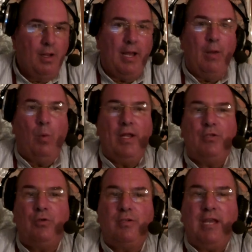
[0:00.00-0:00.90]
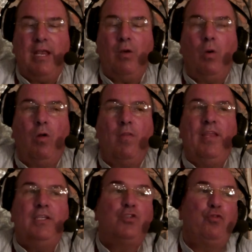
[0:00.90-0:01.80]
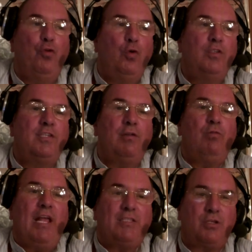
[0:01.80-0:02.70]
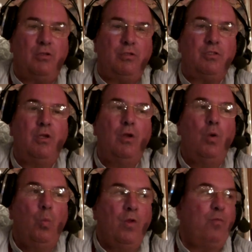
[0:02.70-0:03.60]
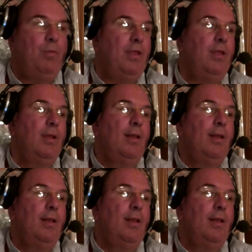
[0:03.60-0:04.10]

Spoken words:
I want to take all these fools and rascals with me.